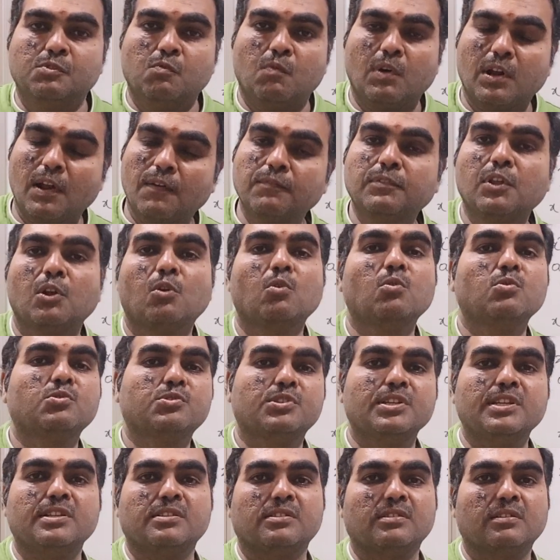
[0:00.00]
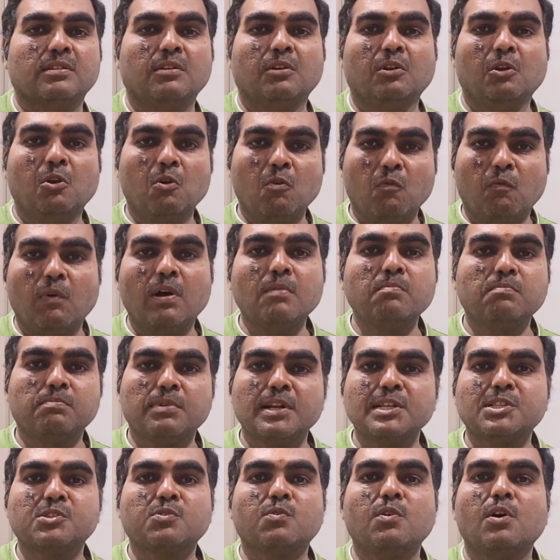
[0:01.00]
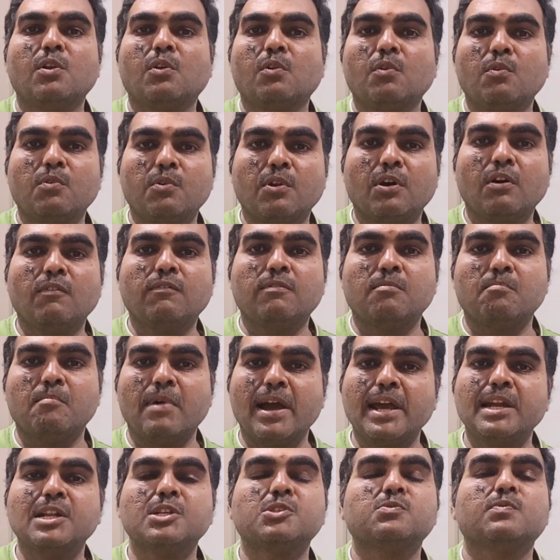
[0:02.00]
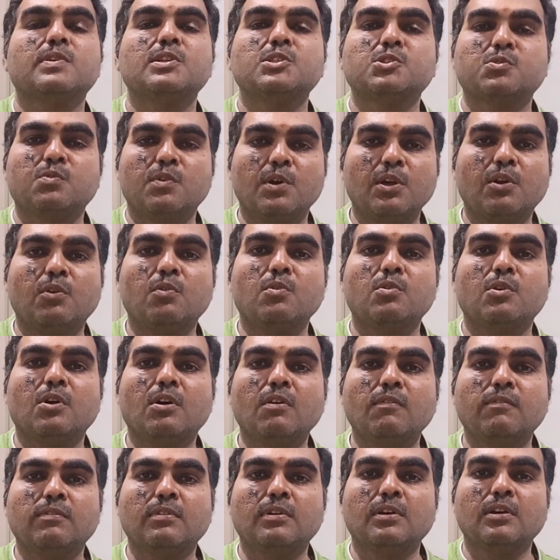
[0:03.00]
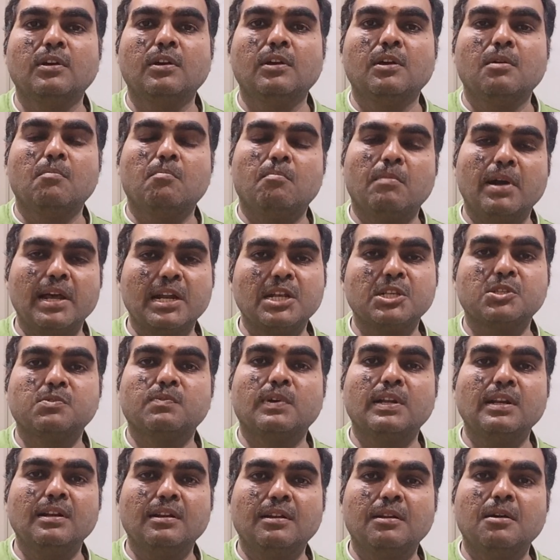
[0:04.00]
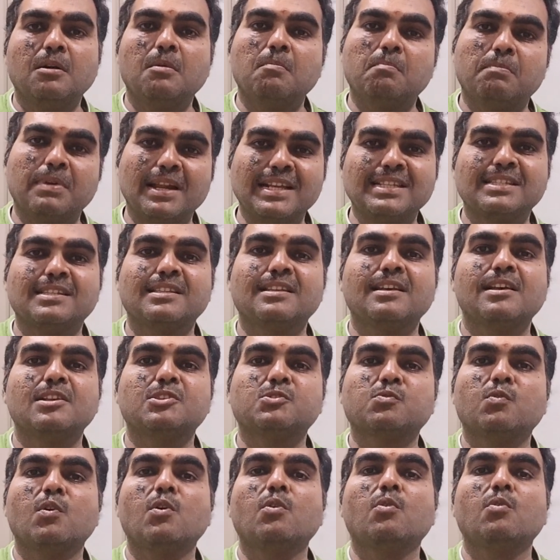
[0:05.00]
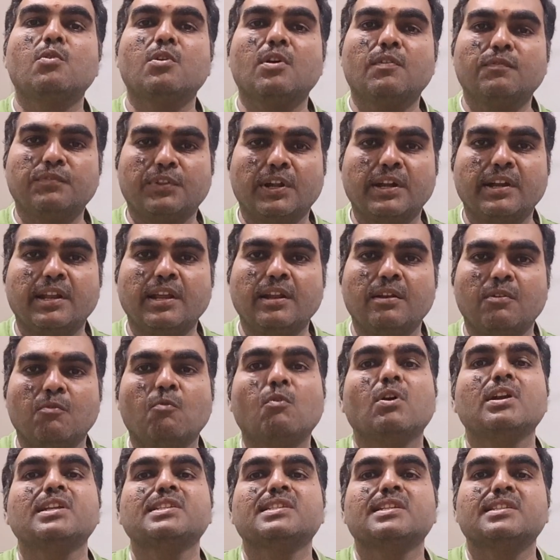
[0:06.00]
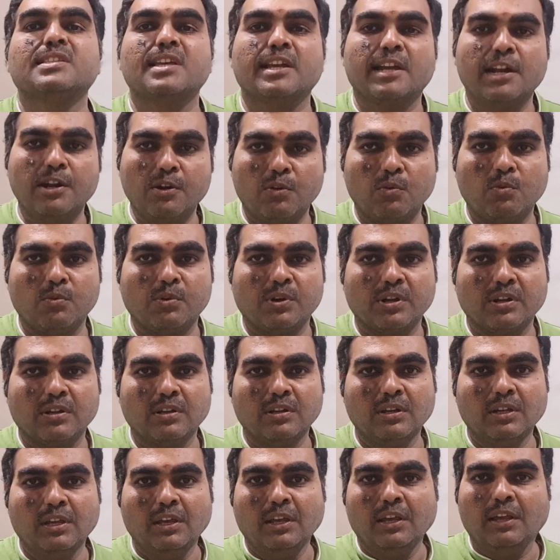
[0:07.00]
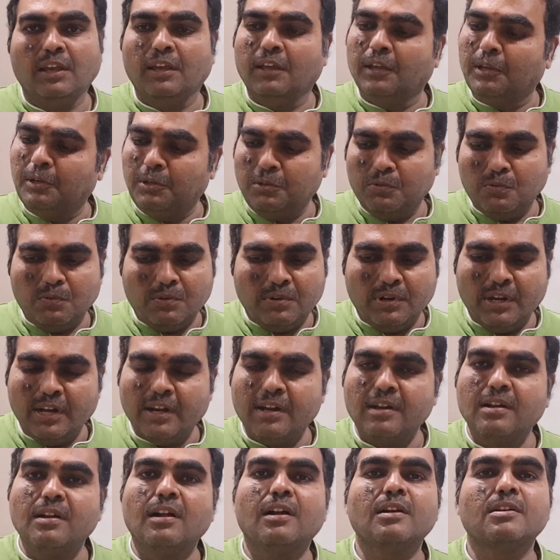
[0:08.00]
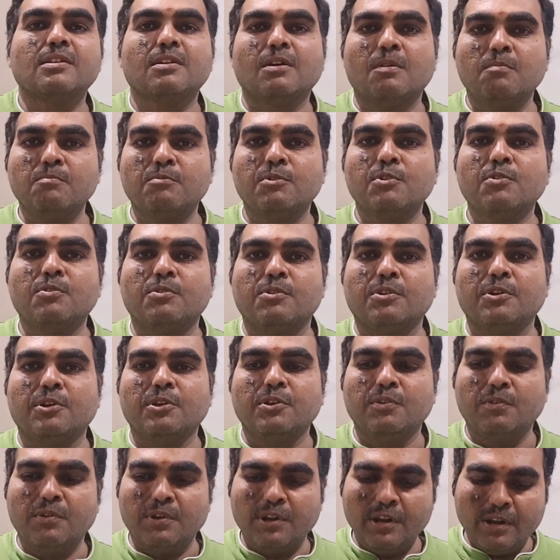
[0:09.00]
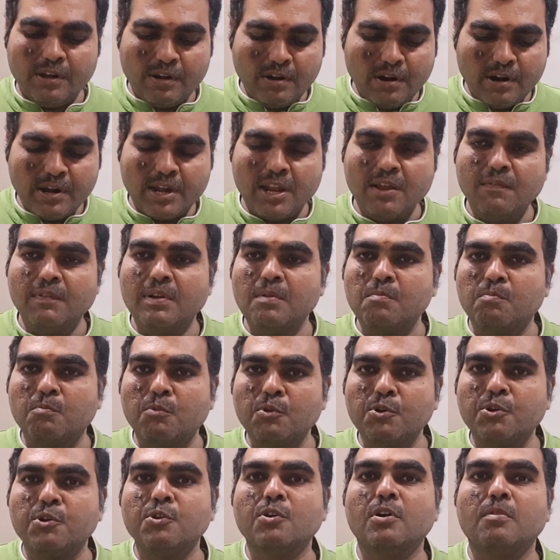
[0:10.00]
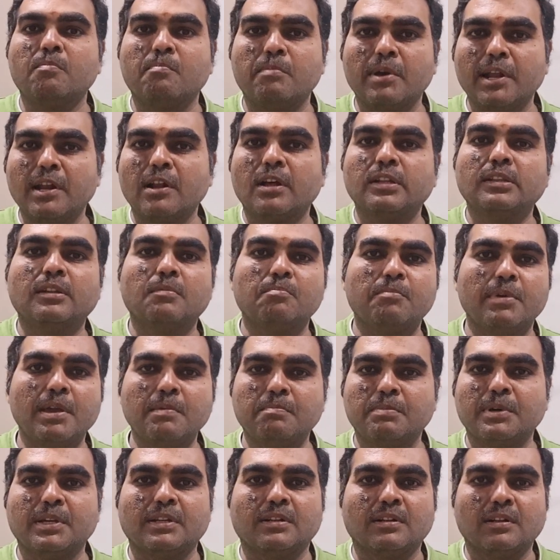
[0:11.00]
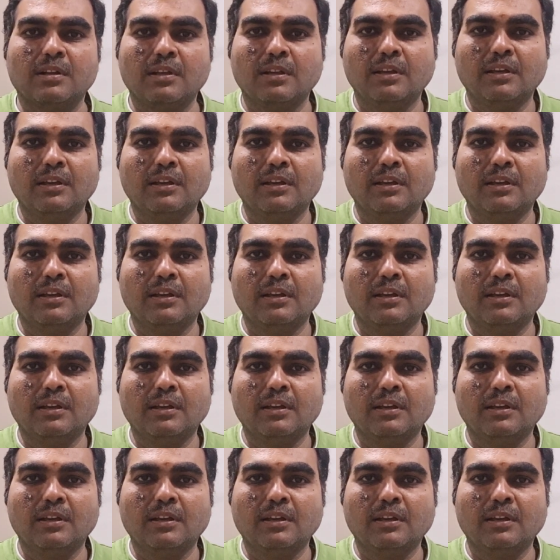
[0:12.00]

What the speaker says: one of the roots is 1 plus square root of minus 1 square root of minus 1 plus square root of 13. What is the second root? You need not compute. You need not even put your pen on the paper.